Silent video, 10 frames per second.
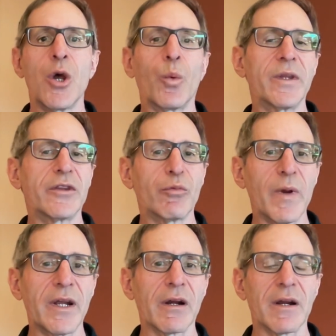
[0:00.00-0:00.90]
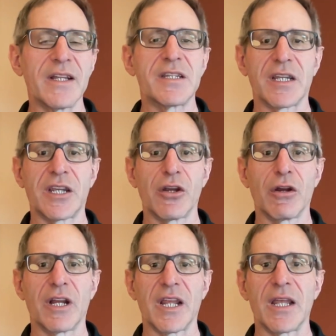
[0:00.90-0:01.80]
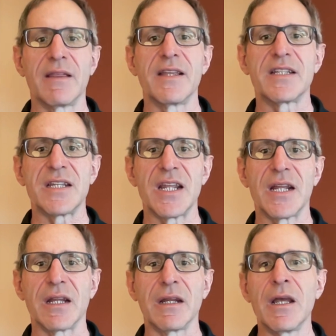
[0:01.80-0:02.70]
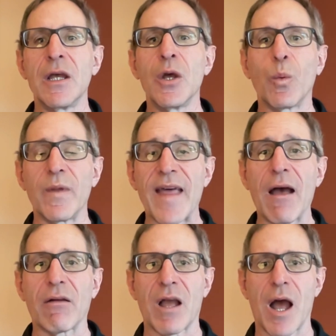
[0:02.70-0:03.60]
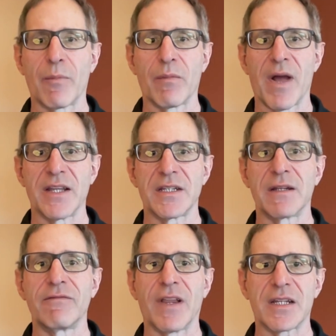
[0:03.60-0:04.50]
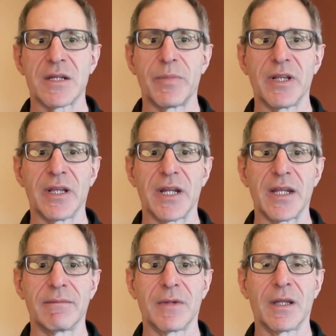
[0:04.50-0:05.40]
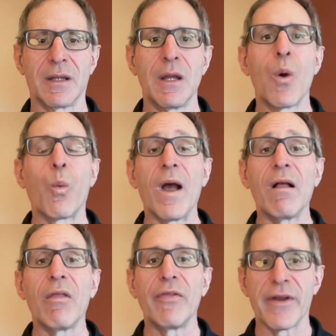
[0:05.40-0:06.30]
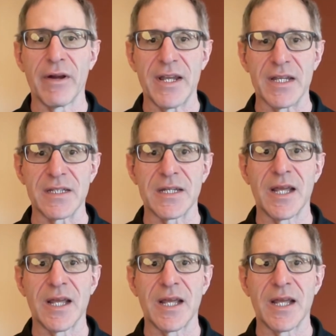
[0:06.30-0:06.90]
with the rigor and security that's needed, without compromising flexibility? Well, there is.